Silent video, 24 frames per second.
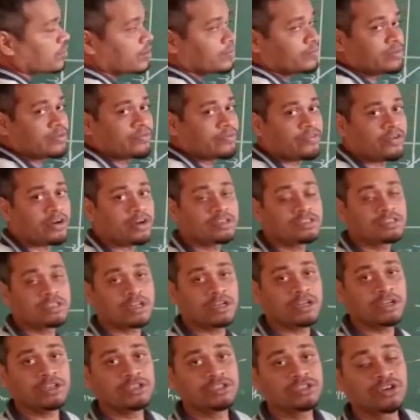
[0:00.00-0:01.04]
of the
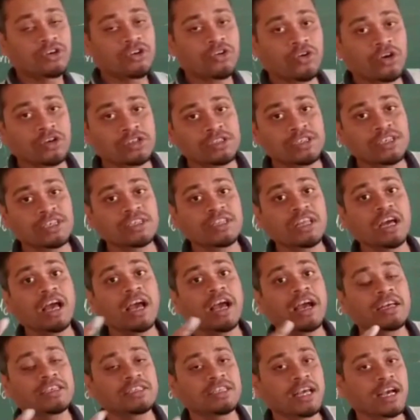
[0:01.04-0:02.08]
function is crossing the
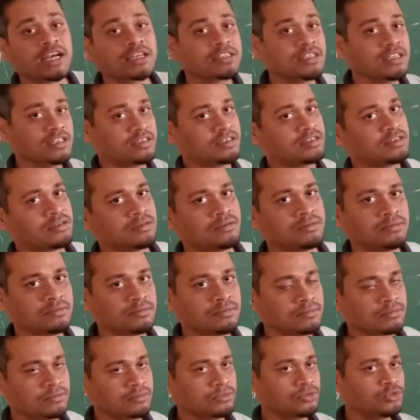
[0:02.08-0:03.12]
x-axis.
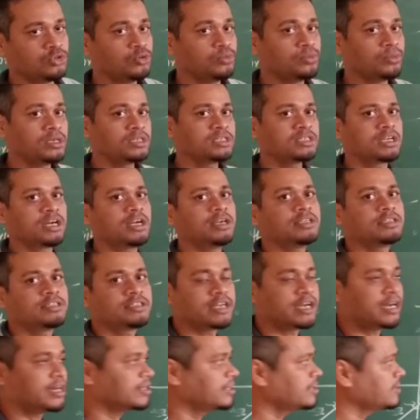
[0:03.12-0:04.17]
You must
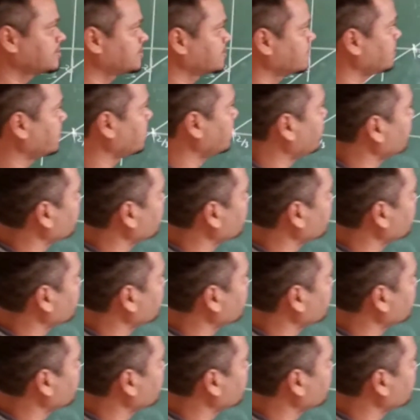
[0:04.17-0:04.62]
understand this.